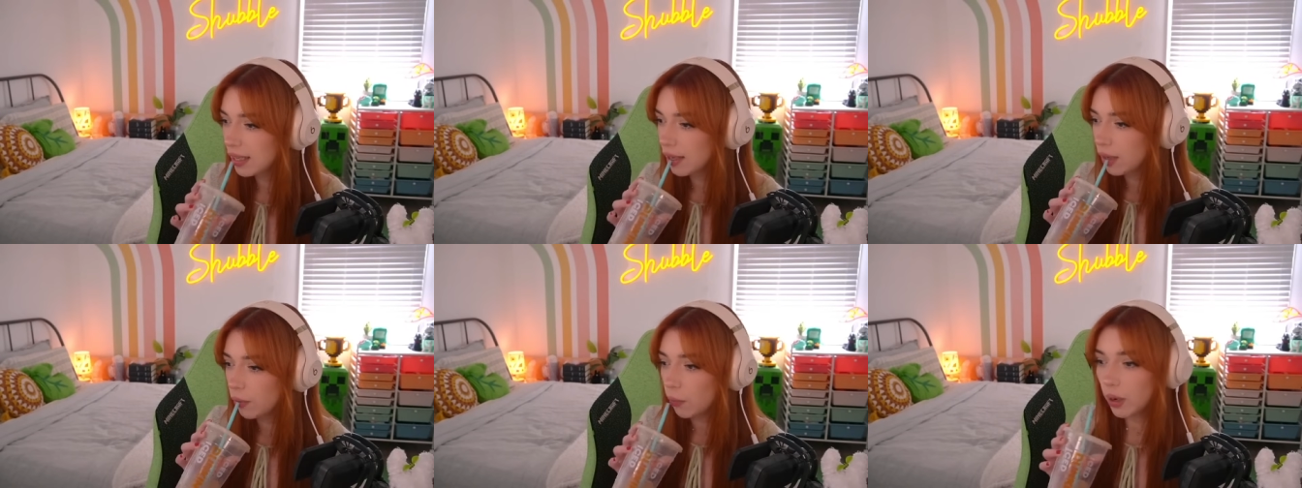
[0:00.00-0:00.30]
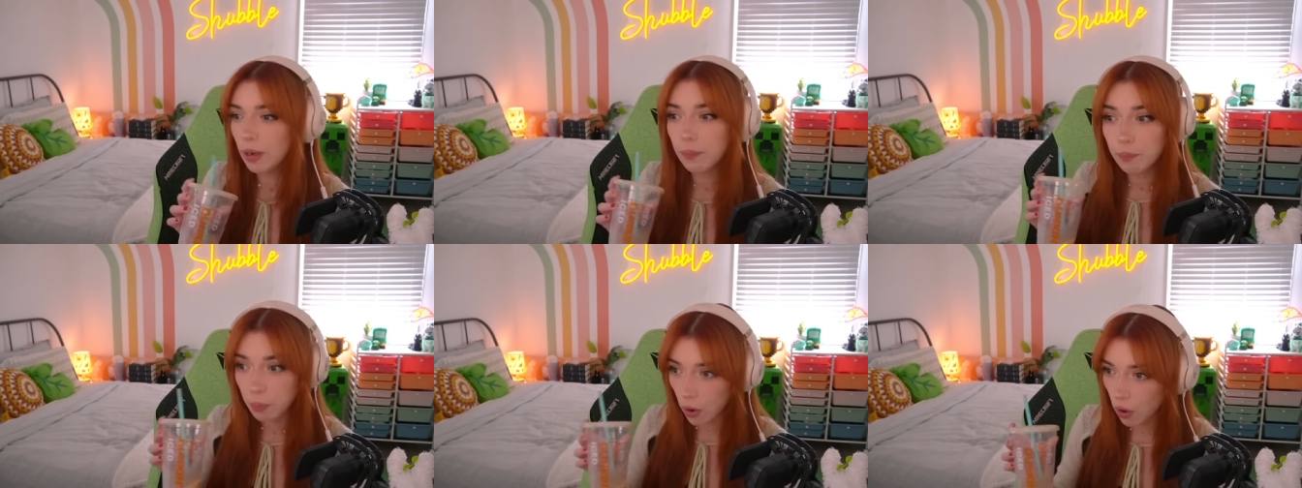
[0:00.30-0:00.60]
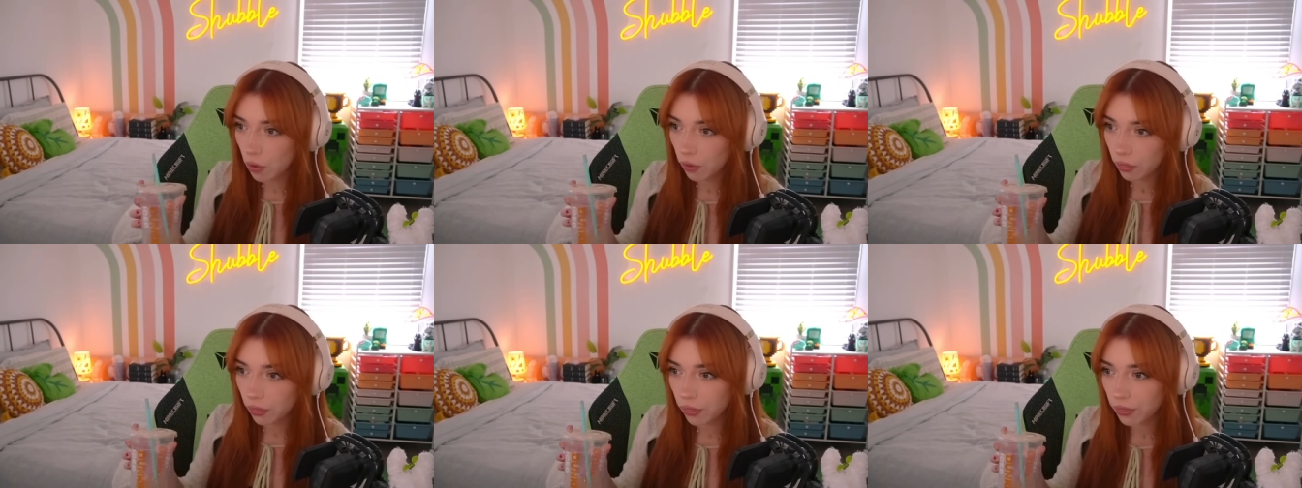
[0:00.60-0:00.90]
when
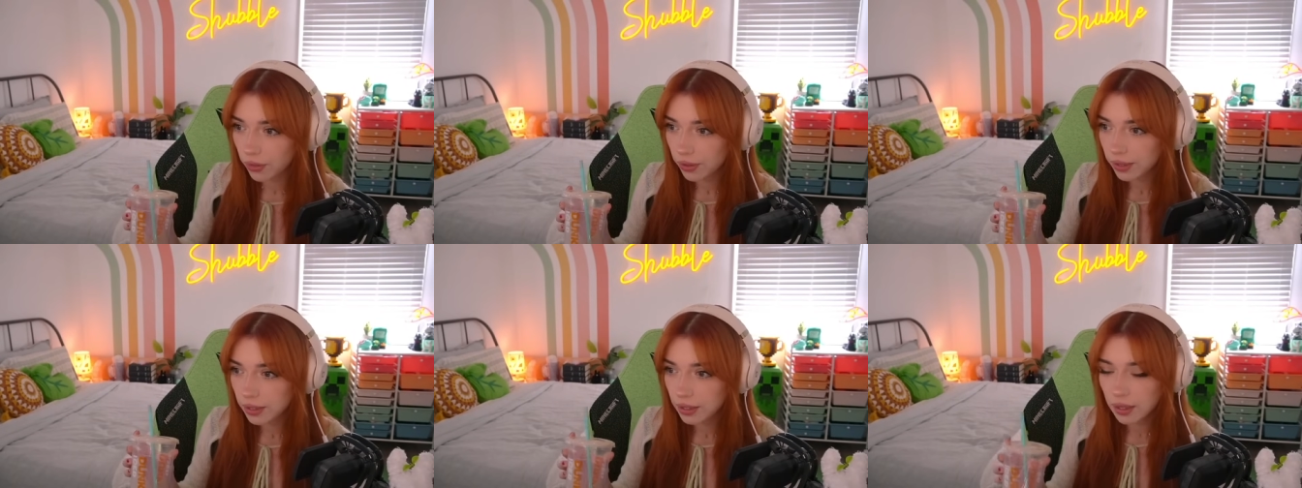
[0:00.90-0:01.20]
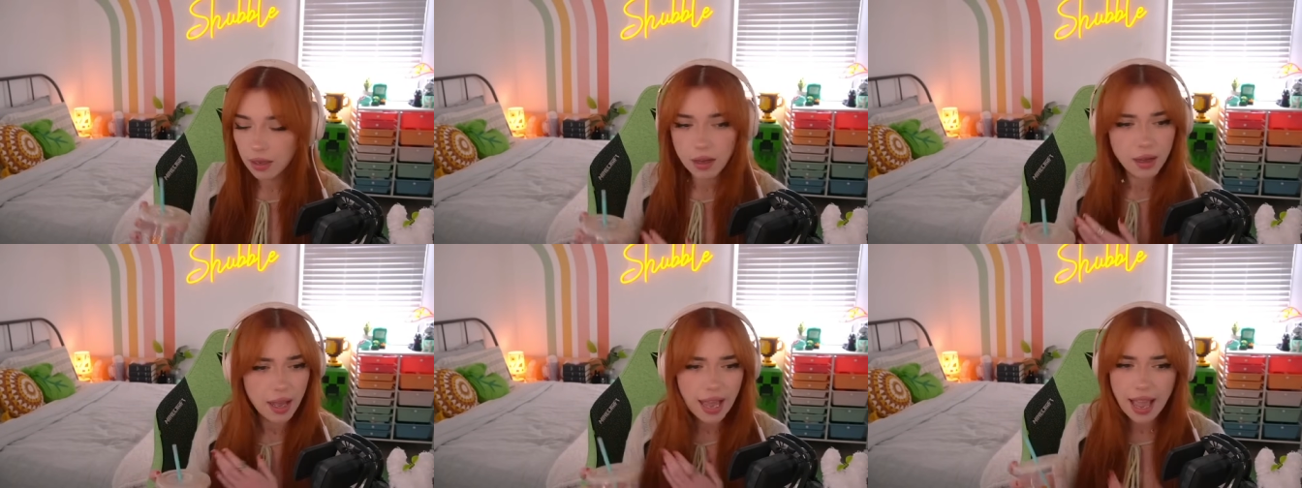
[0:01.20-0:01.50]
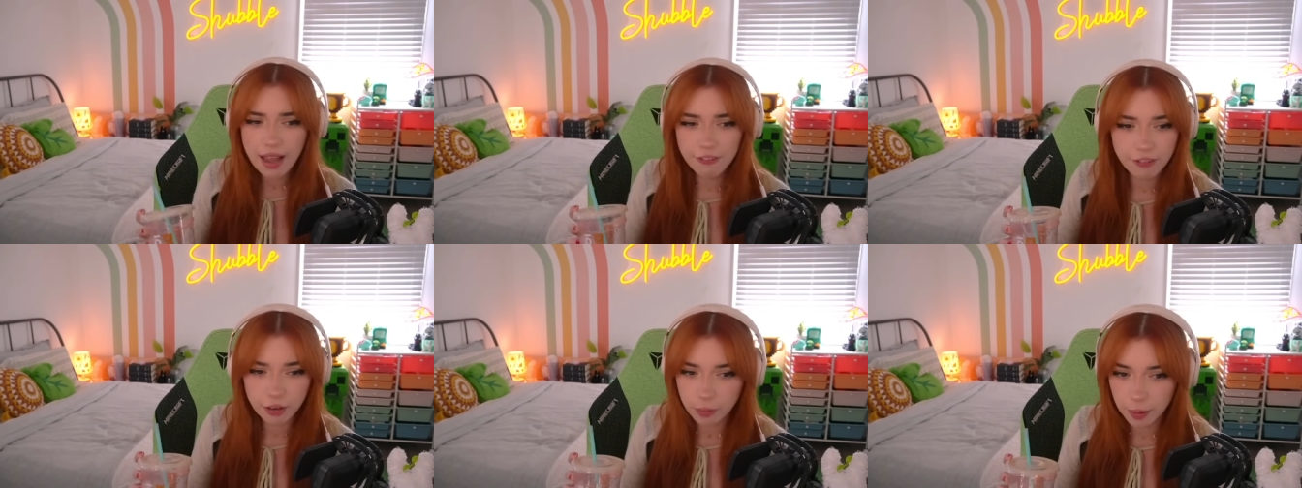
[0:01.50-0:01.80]

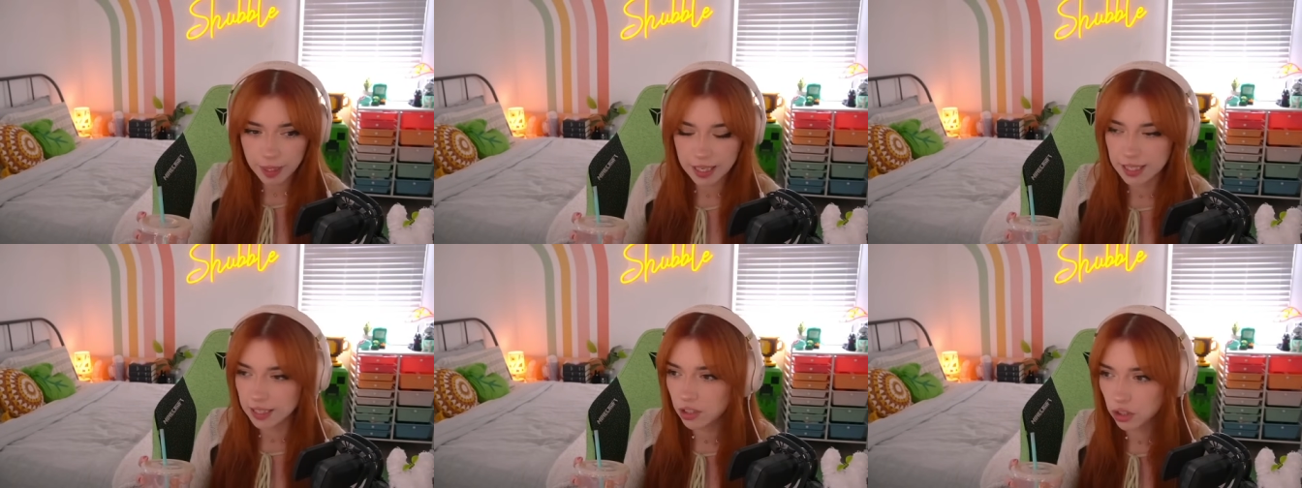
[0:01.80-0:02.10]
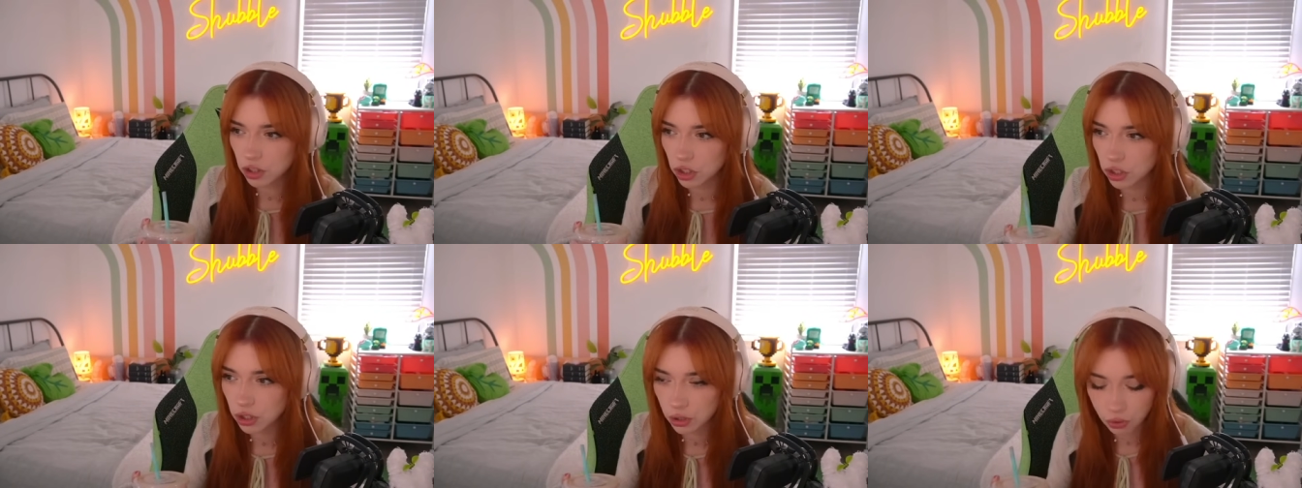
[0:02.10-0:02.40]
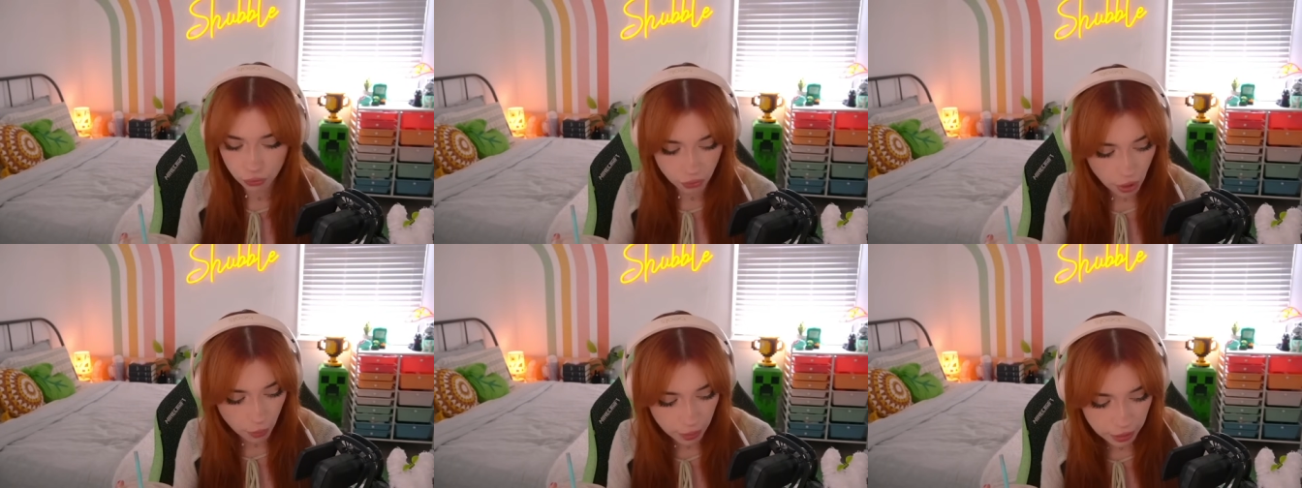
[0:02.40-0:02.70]
everybody's just
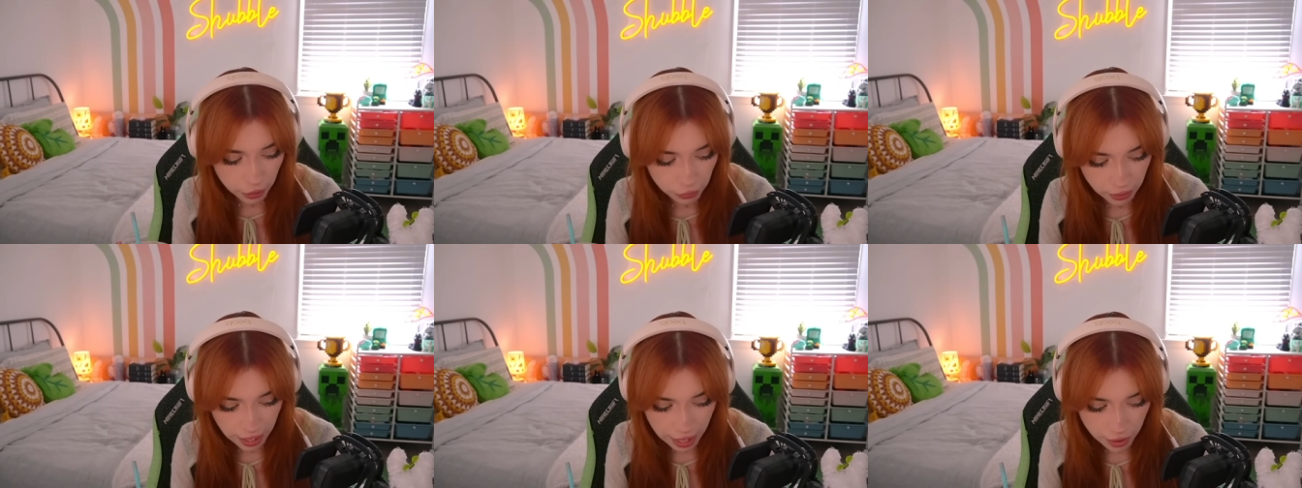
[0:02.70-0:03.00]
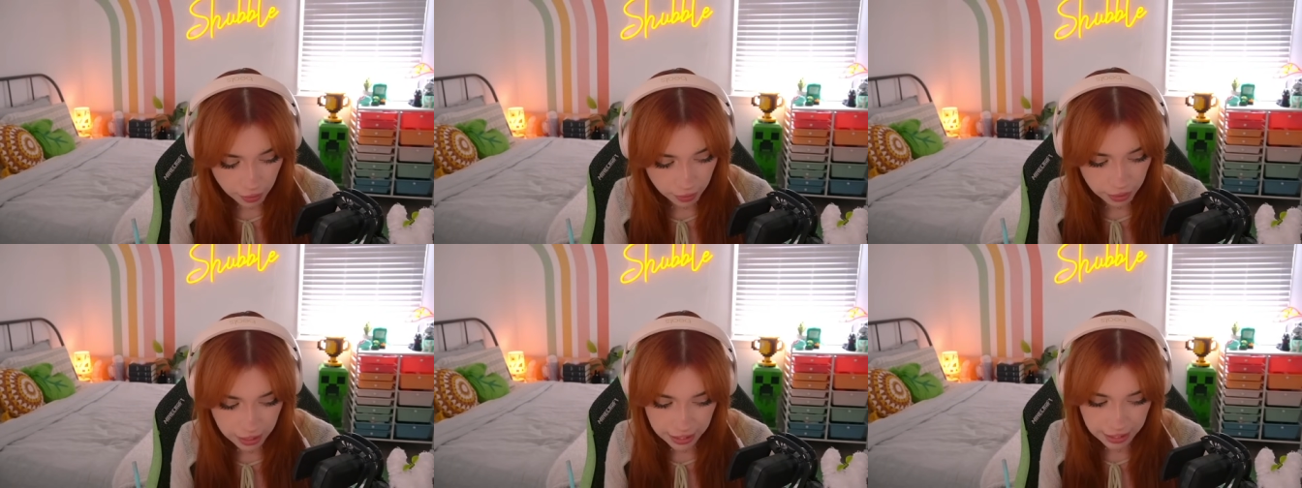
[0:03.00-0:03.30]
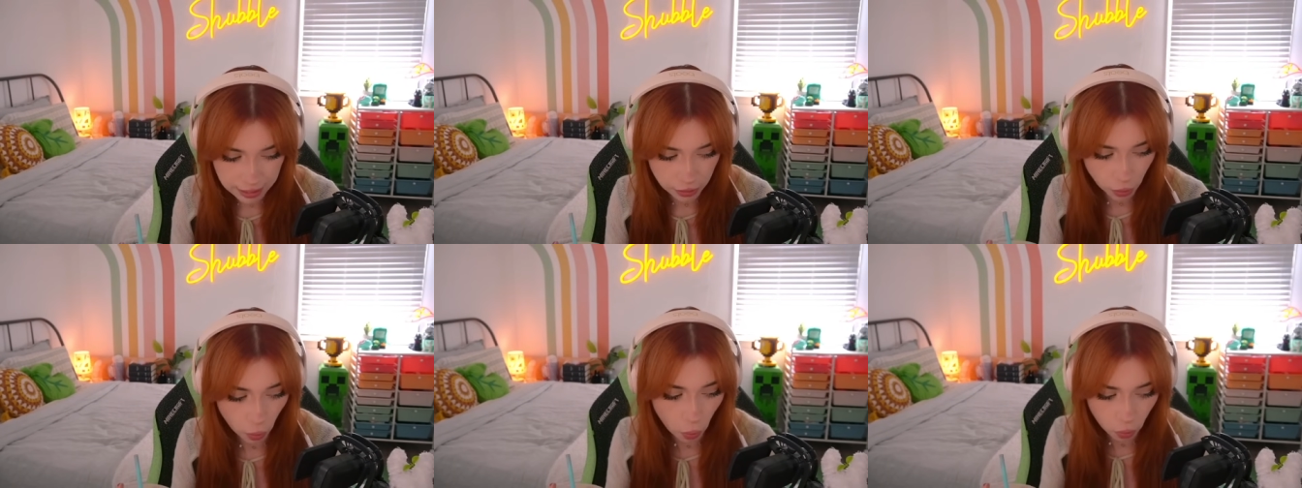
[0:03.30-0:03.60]
throwing around
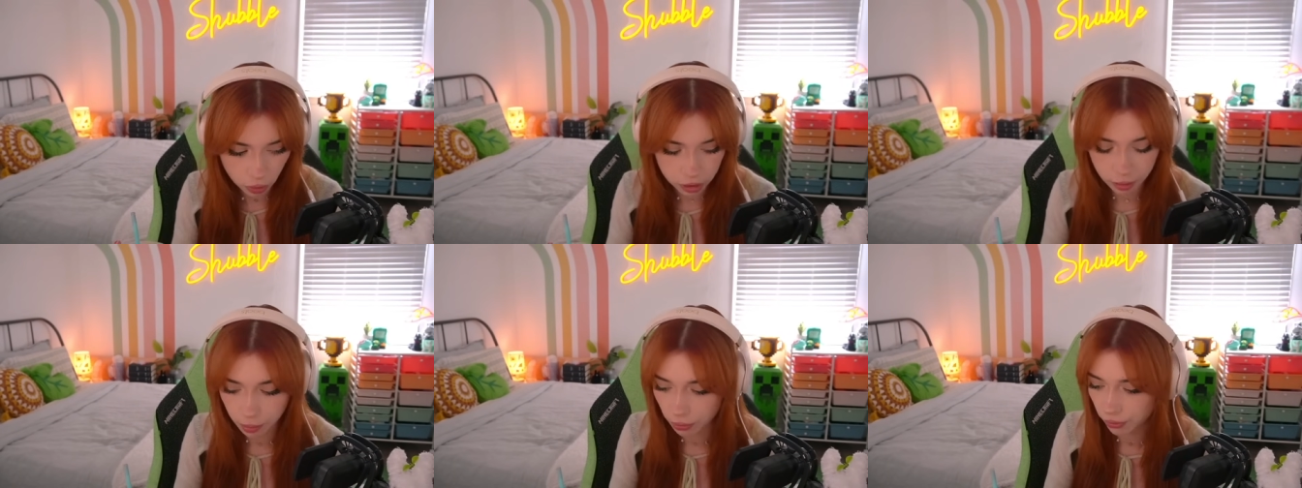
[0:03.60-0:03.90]
these horrible